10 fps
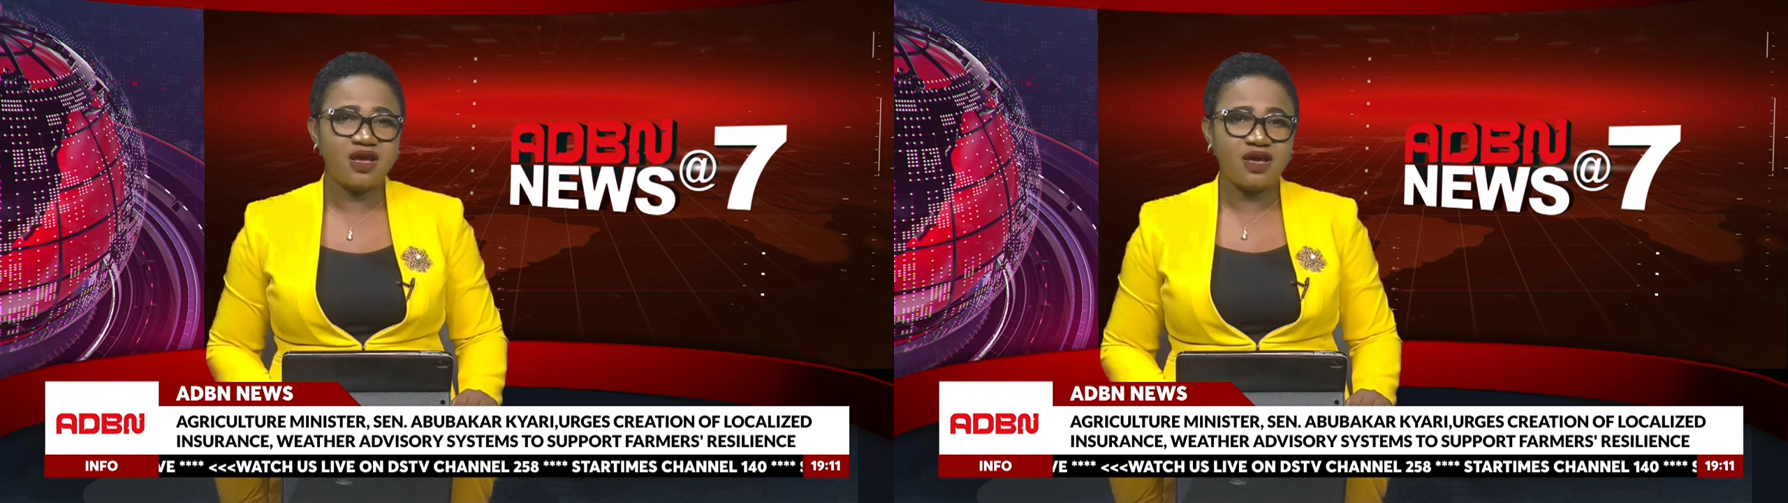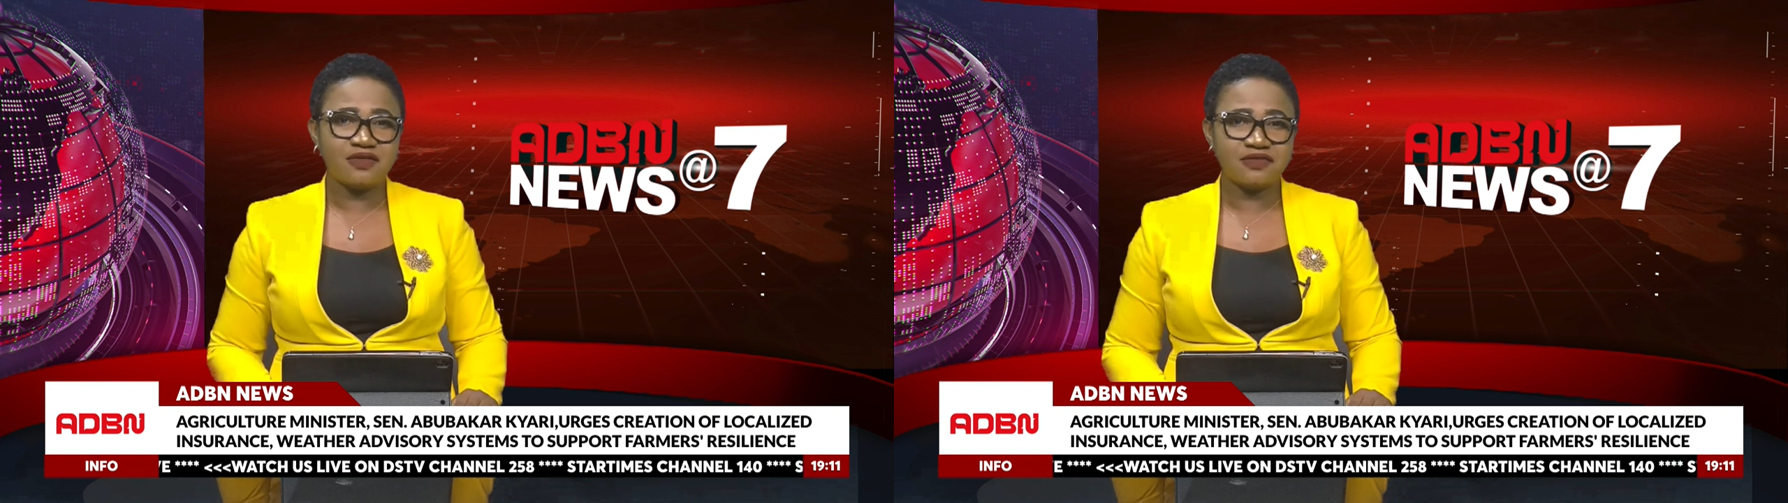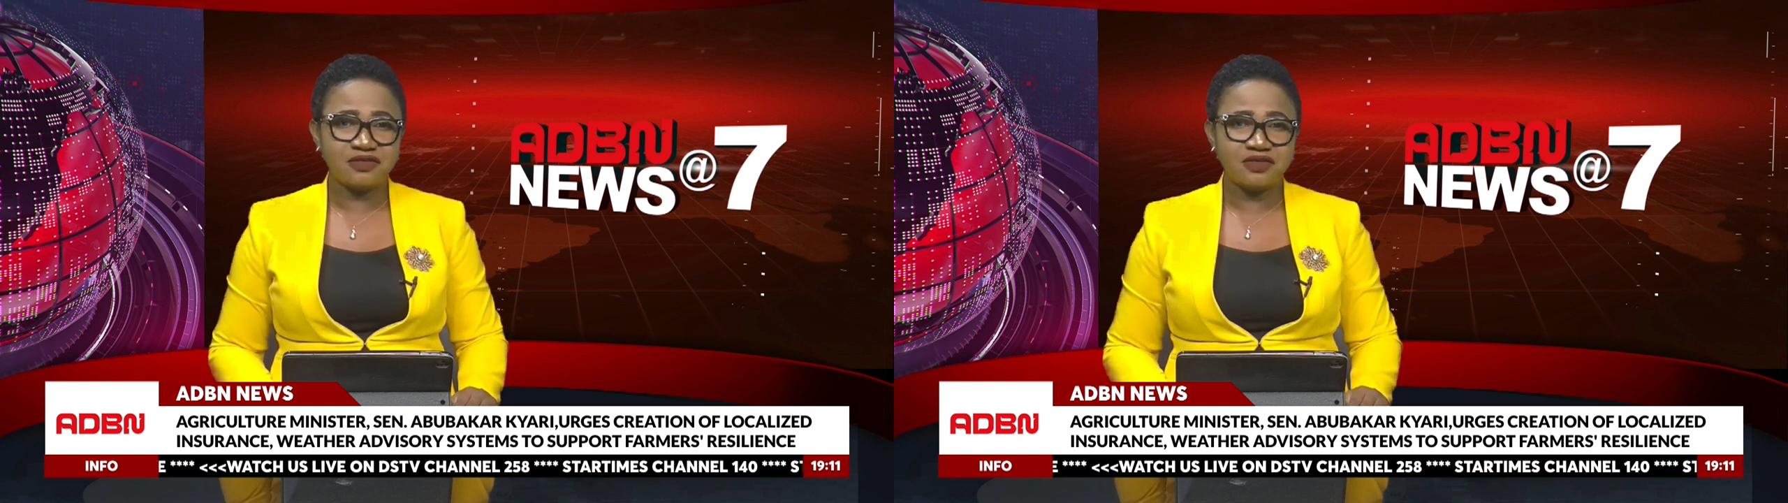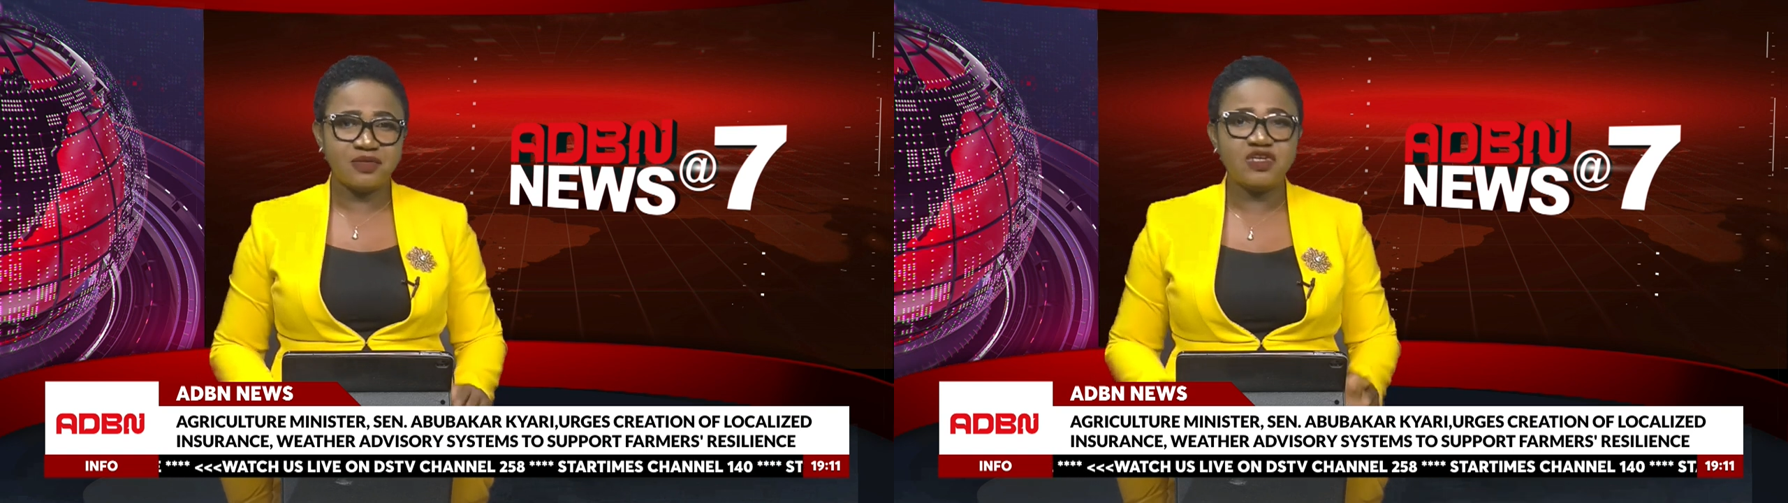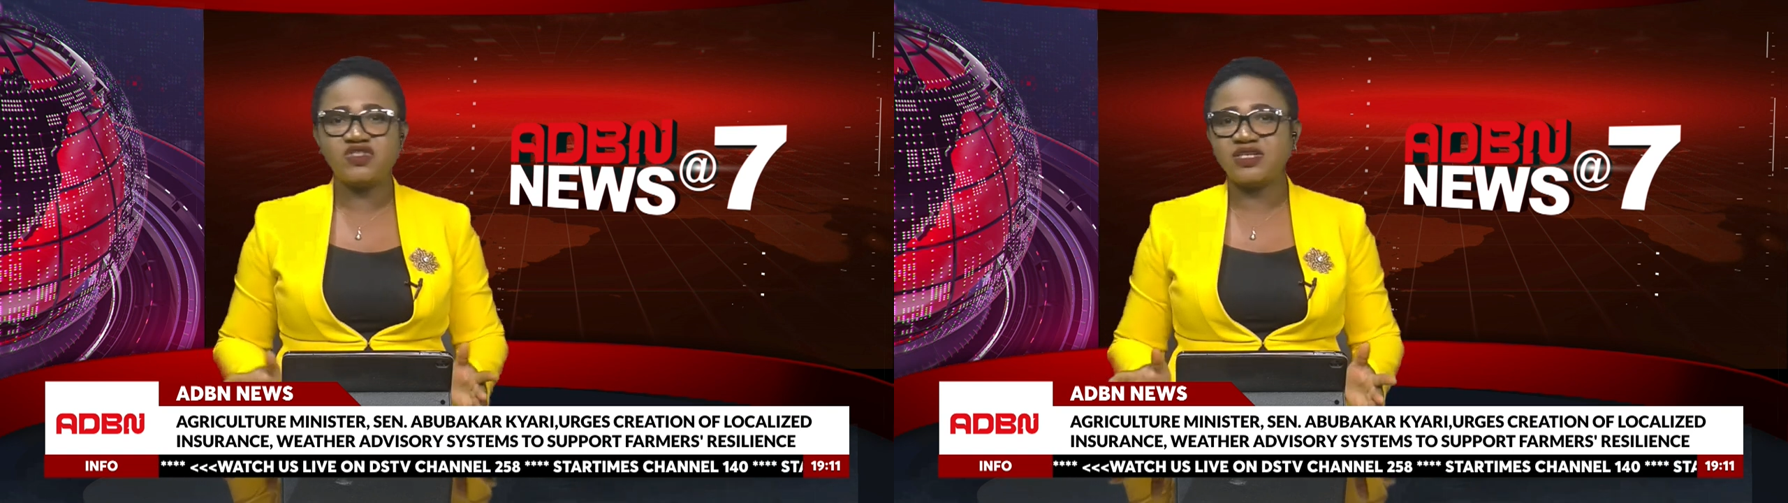at the
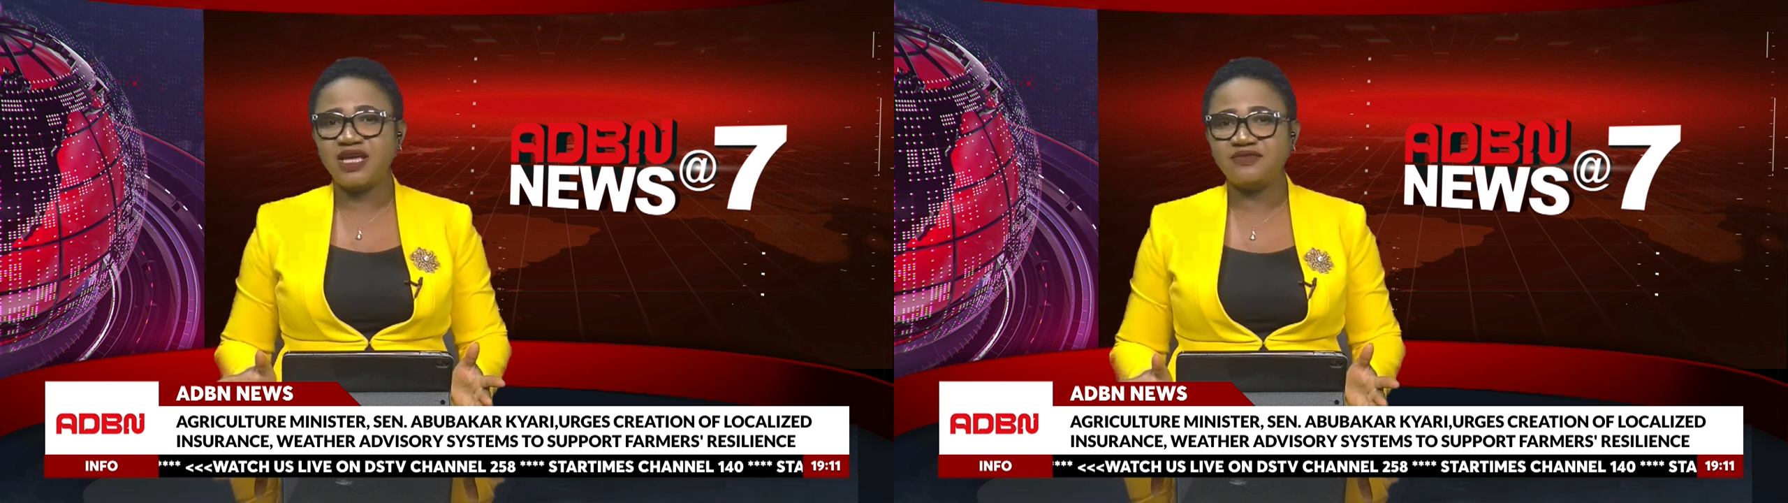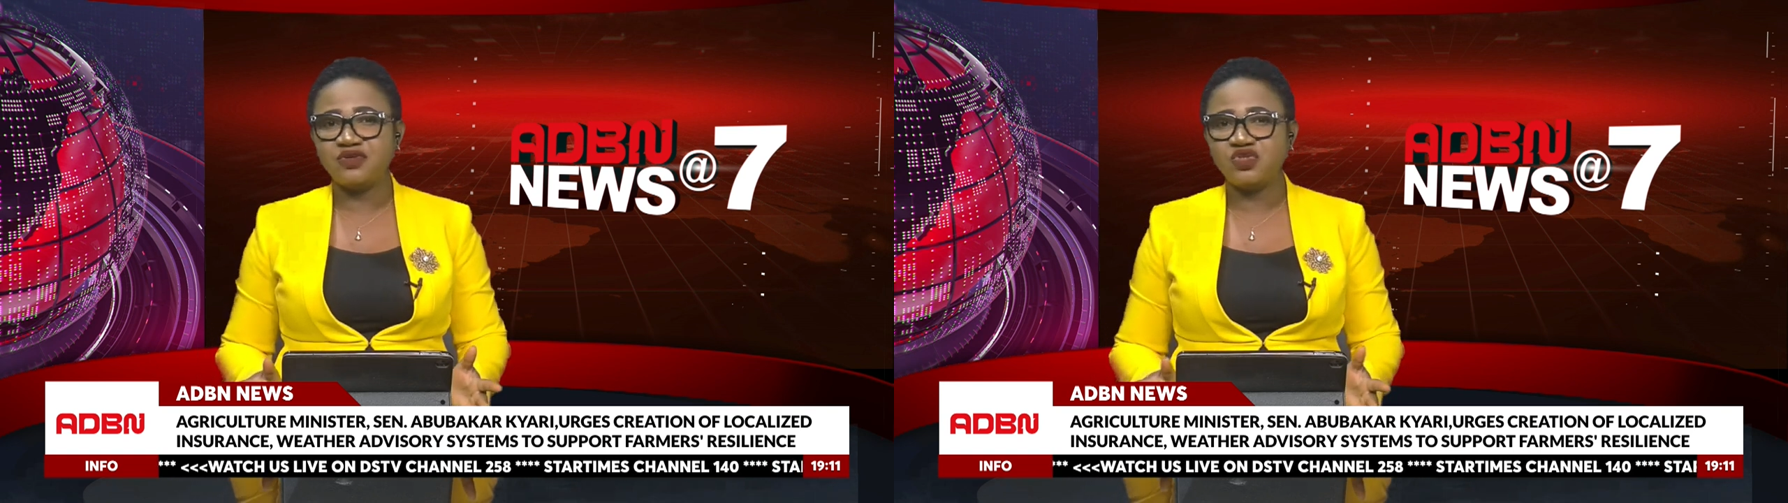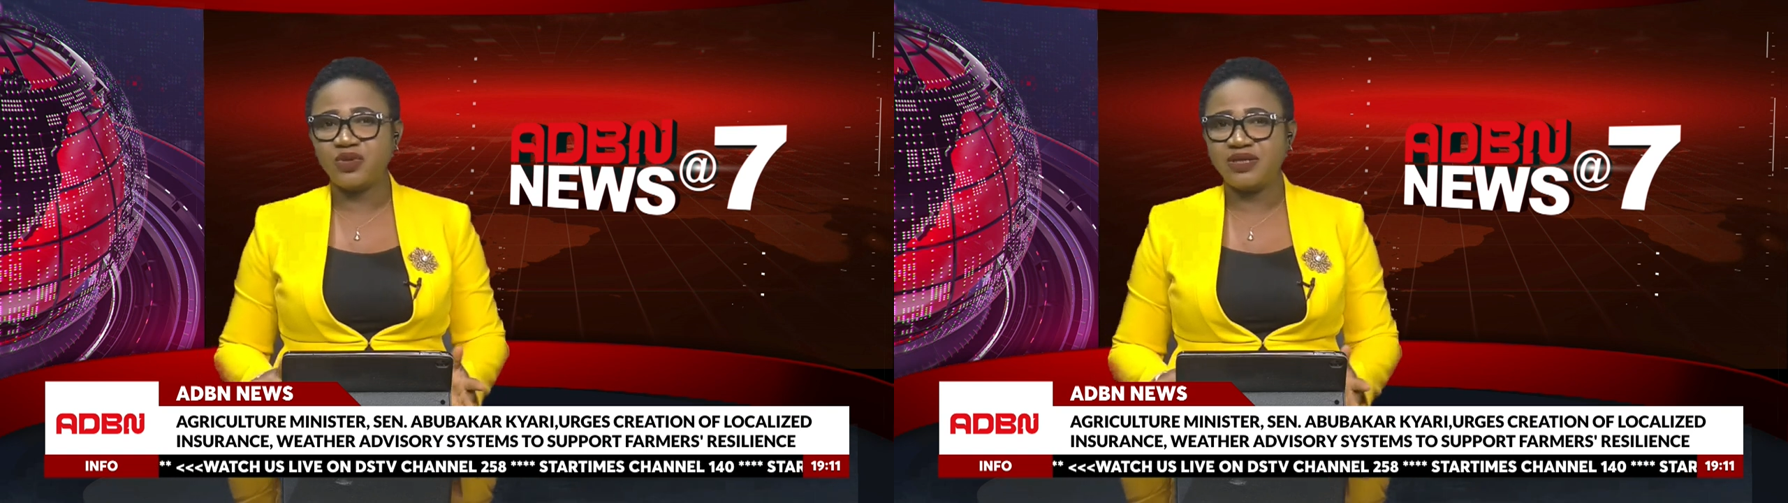community level to